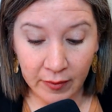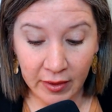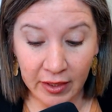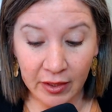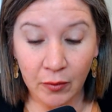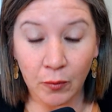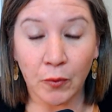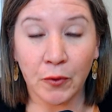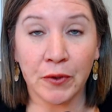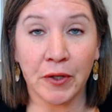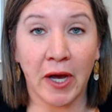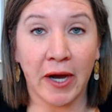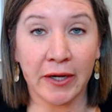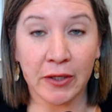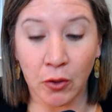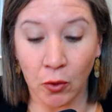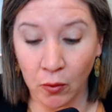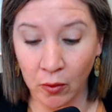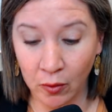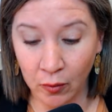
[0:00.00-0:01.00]
It will not
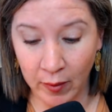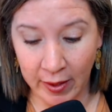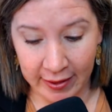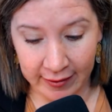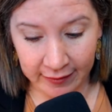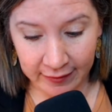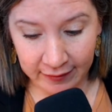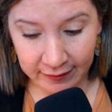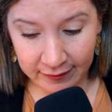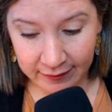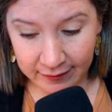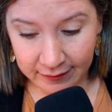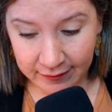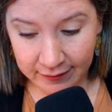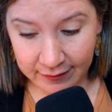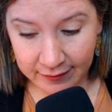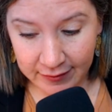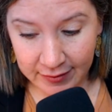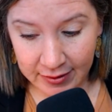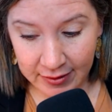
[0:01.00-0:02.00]
go away,
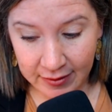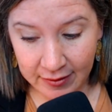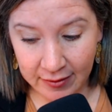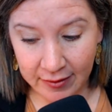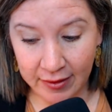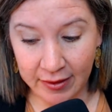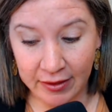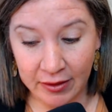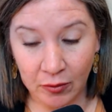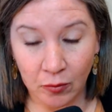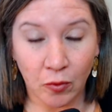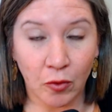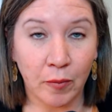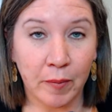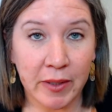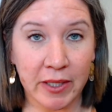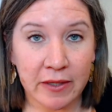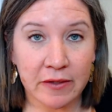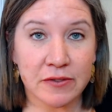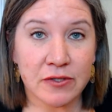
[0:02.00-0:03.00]
and it will
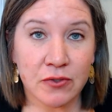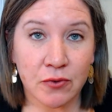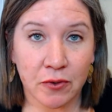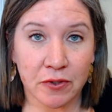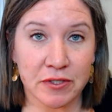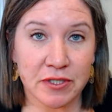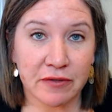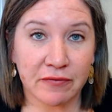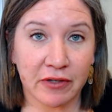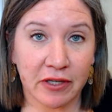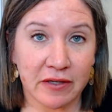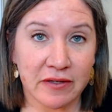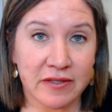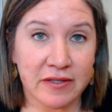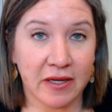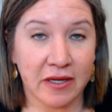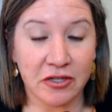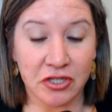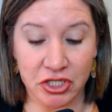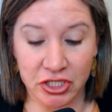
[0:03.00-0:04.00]
be a source of
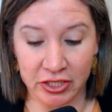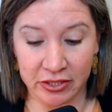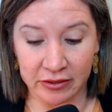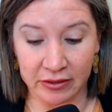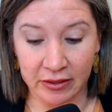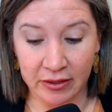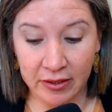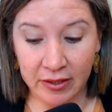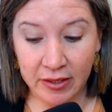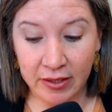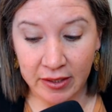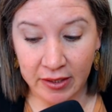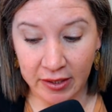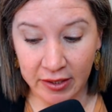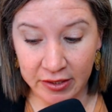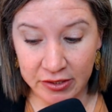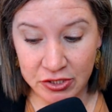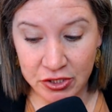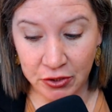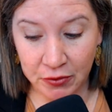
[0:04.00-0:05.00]
contention
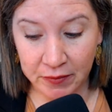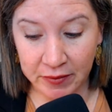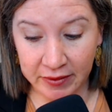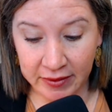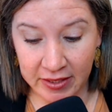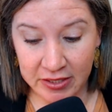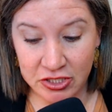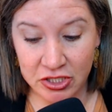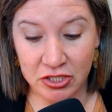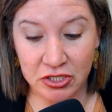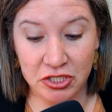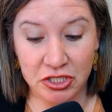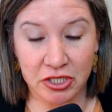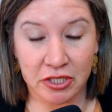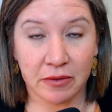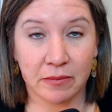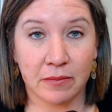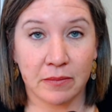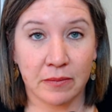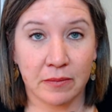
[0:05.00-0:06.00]
in your
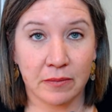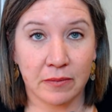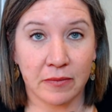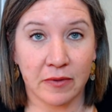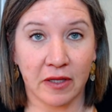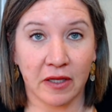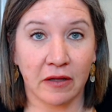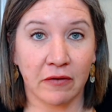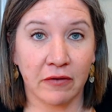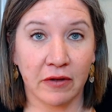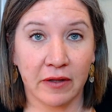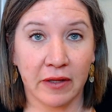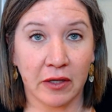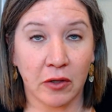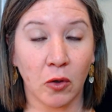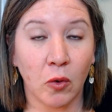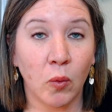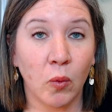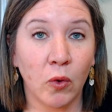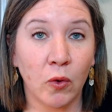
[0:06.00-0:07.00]
relationship. Think of it like
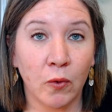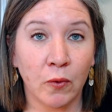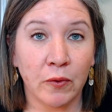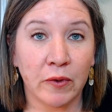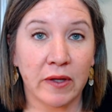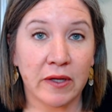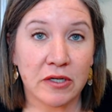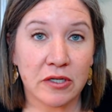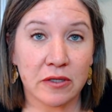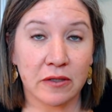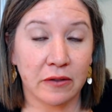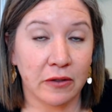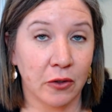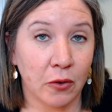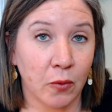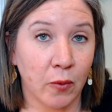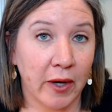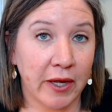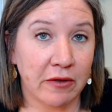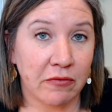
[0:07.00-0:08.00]
a wound that
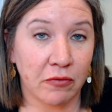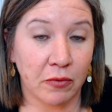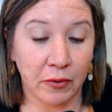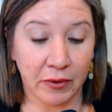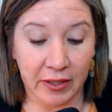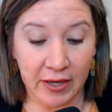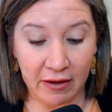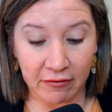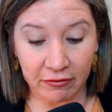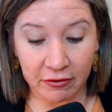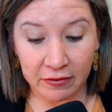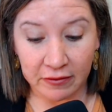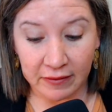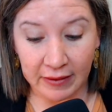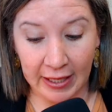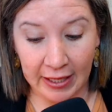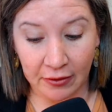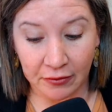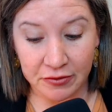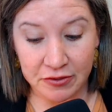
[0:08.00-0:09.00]
your wife will never
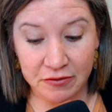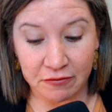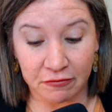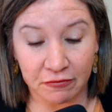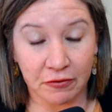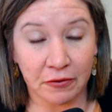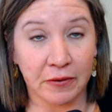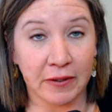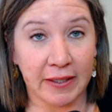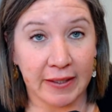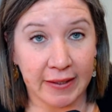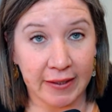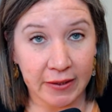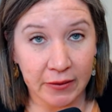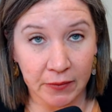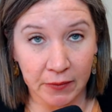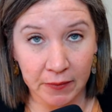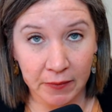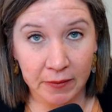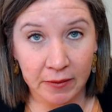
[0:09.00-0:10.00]
allow to fully
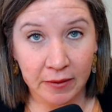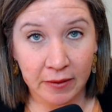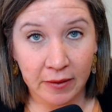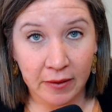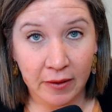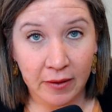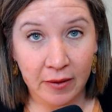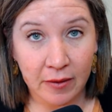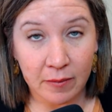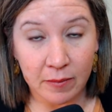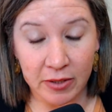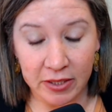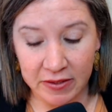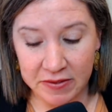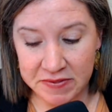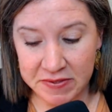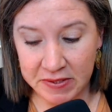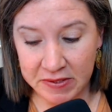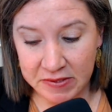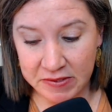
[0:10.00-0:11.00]
heal,
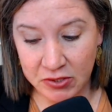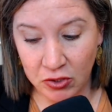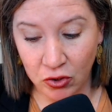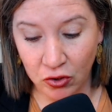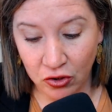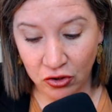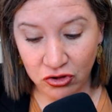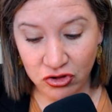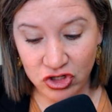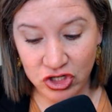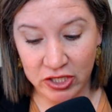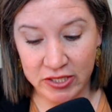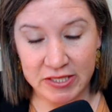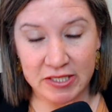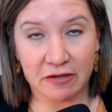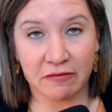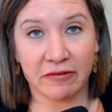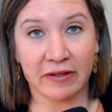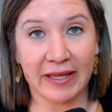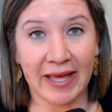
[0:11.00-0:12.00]
because it is her
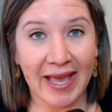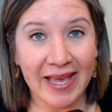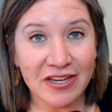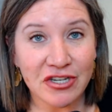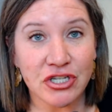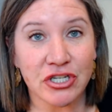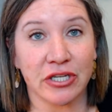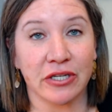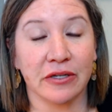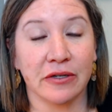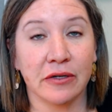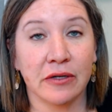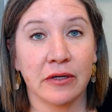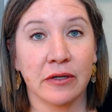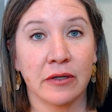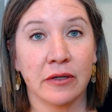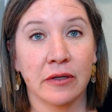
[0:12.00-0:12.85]
justification